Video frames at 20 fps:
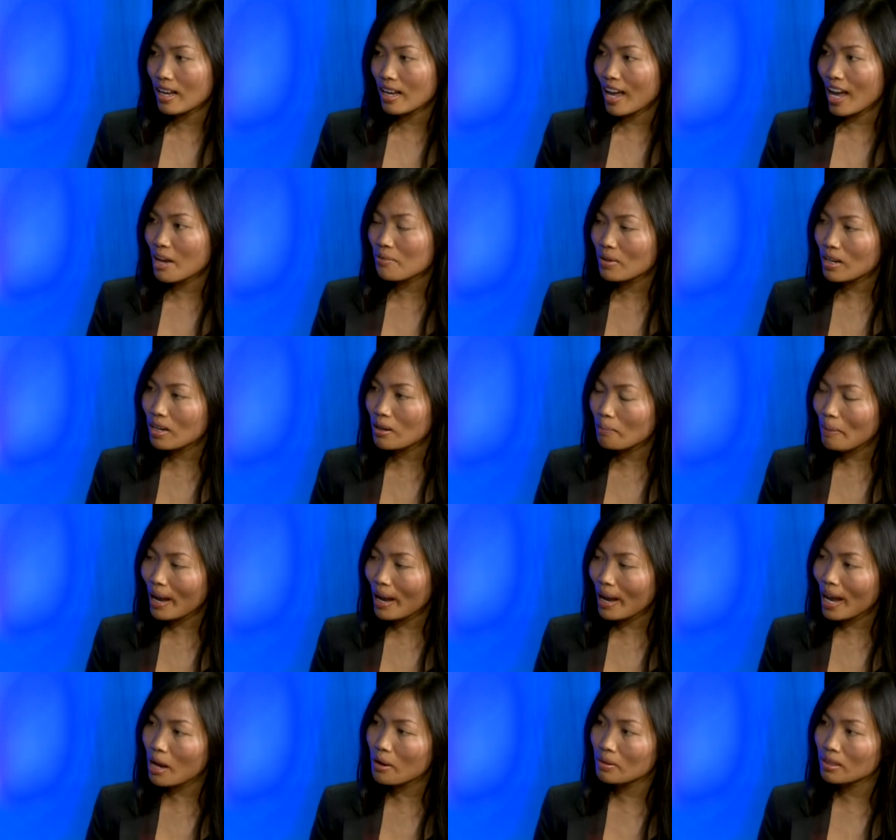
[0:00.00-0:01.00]
have
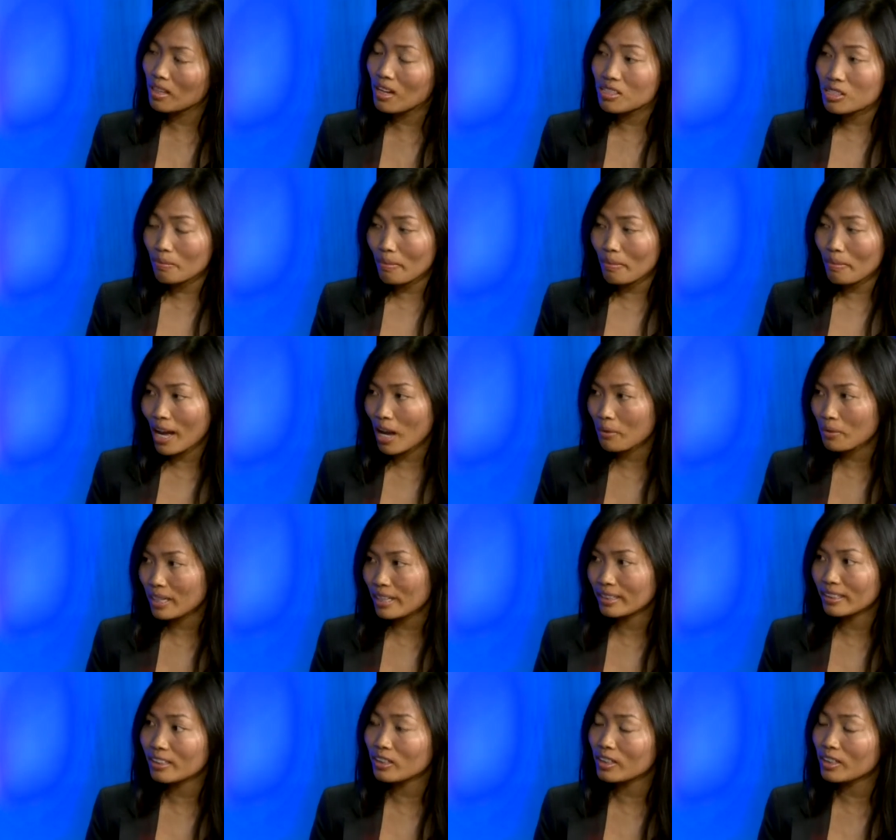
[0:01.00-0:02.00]
power, lots of power,
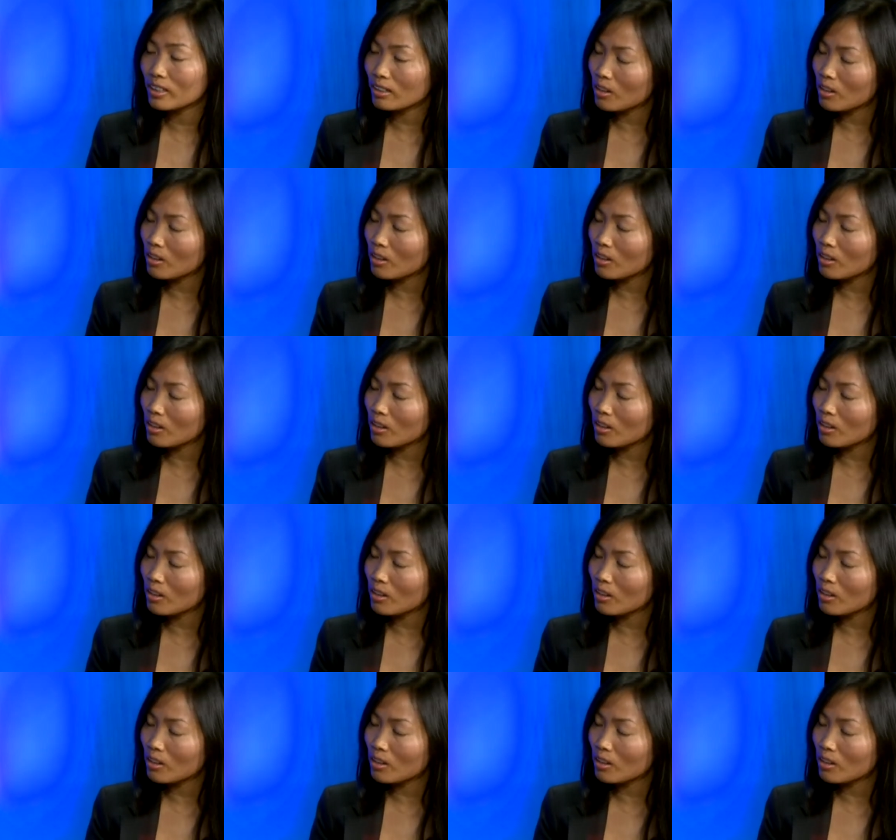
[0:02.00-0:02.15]
and